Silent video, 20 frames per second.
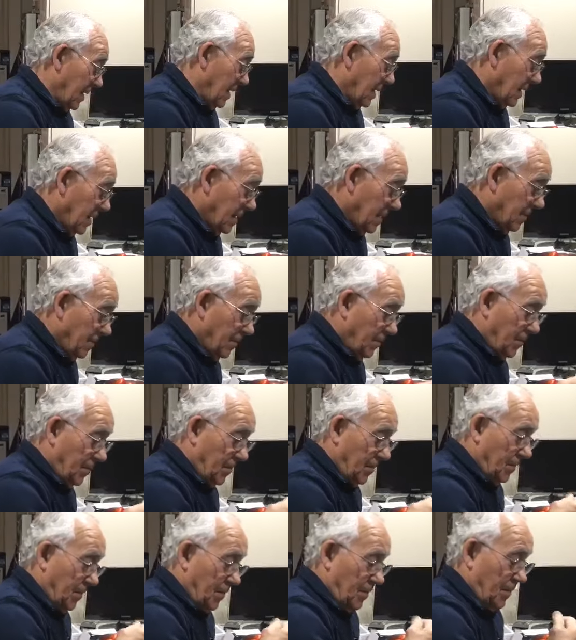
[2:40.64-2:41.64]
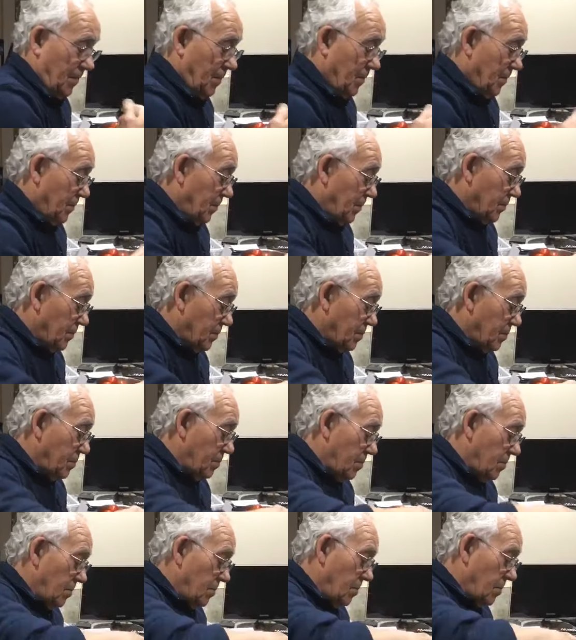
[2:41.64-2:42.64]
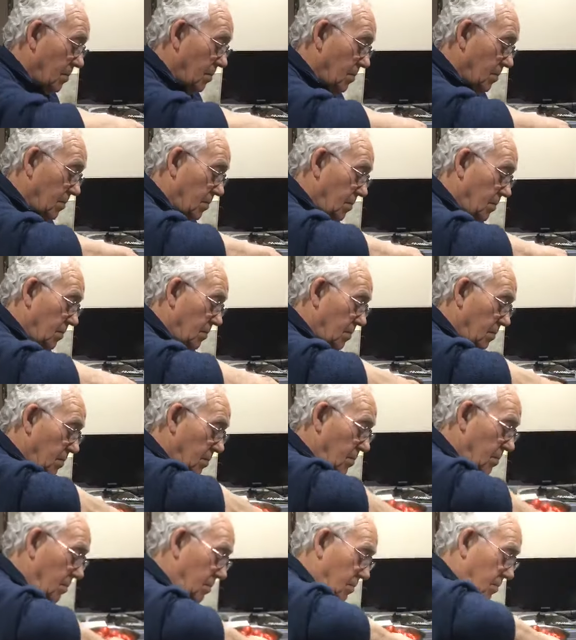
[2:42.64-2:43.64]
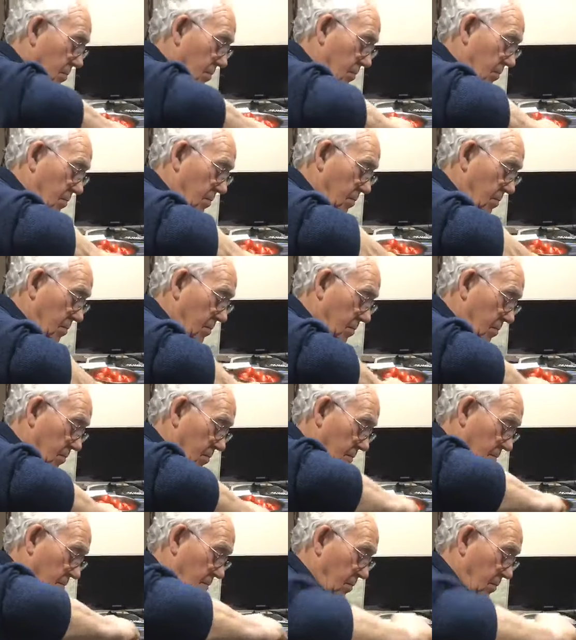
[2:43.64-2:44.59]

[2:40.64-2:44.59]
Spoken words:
(silence)